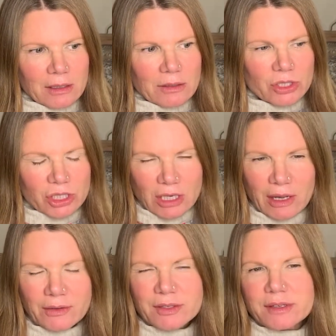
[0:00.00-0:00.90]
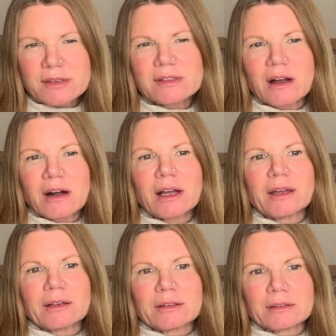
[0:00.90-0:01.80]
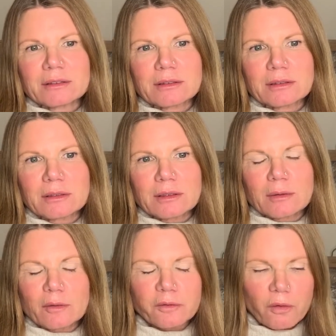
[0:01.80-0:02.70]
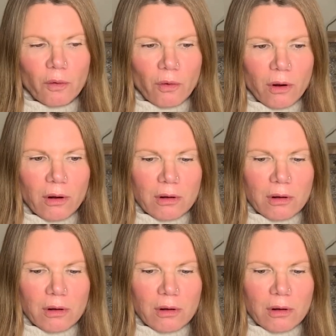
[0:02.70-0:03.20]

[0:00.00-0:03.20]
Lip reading: shared desire for